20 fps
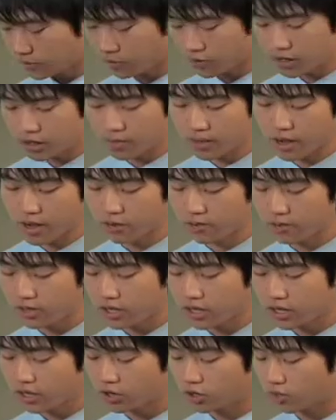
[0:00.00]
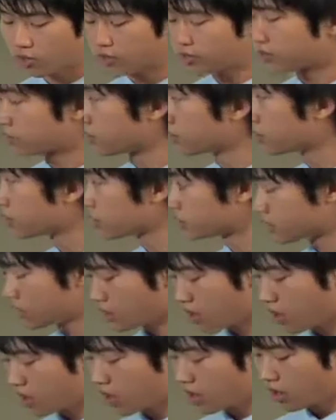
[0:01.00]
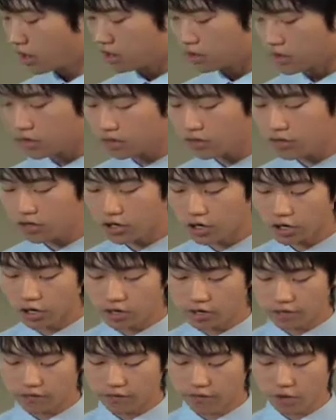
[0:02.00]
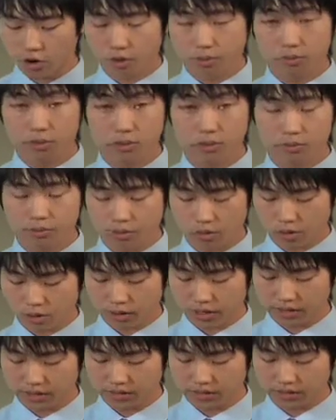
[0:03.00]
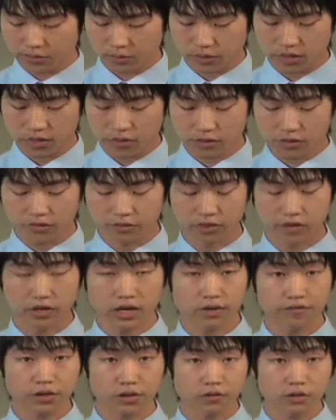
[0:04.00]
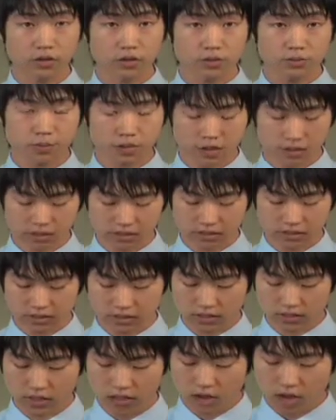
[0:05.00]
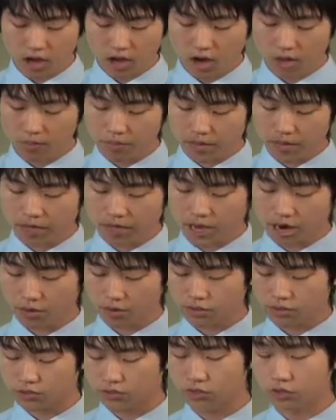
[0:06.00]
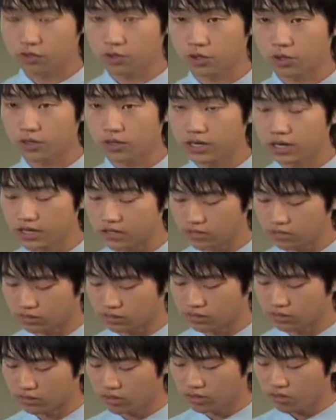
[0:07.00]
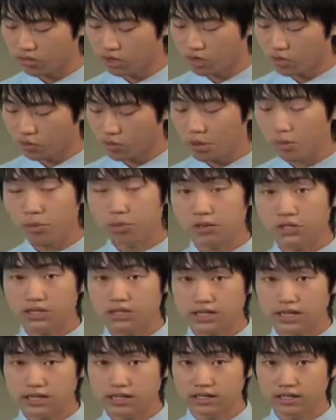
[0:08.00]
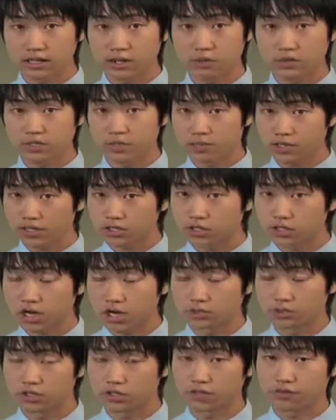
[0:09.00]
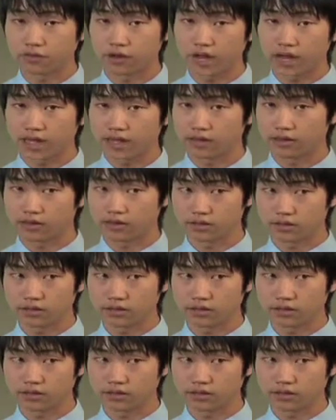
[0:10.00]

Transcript: read about in our research, none of the current and former employees we interviewed have ever experienced unpaid hours or discrimination. One woman said it was the best job she ever had.